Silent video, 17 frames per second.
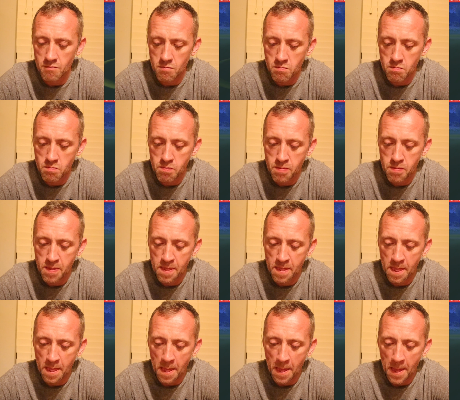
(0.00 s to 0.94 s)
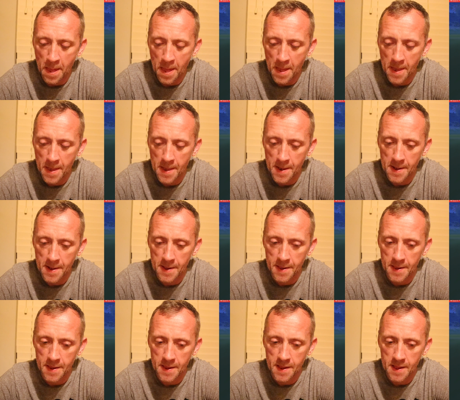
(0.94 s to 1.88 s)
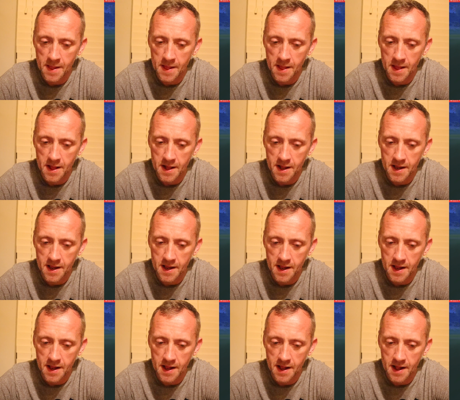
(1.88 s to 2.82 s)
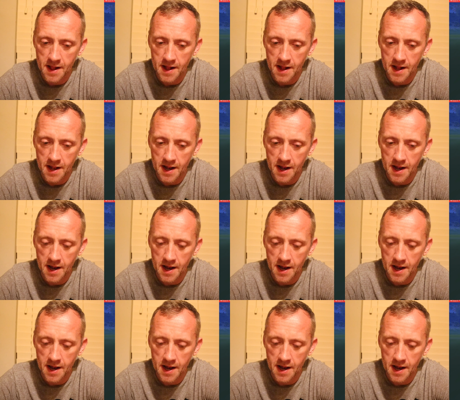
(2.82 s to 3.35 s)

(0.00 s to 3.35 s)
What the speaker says: (no one is talking)